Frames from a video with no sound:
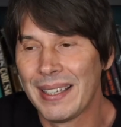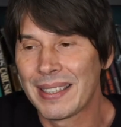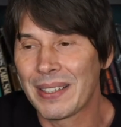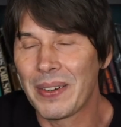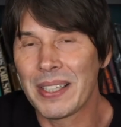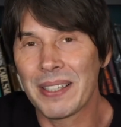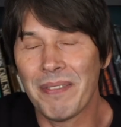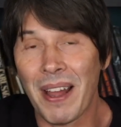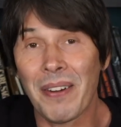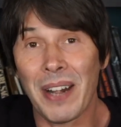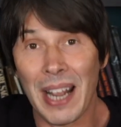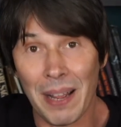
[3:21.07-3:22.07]
So it's a
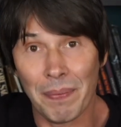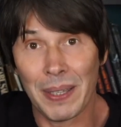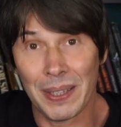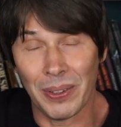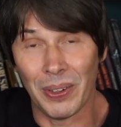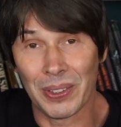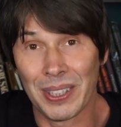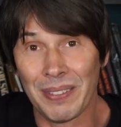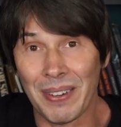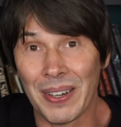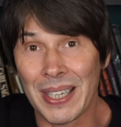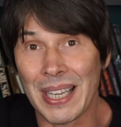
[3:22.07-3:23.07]
very happy thought and
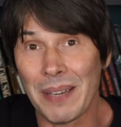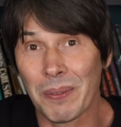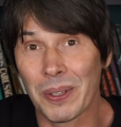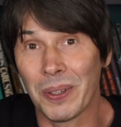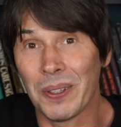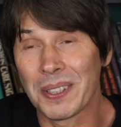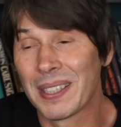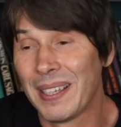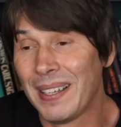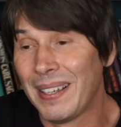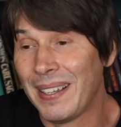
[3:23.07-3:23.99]
a very deep thought.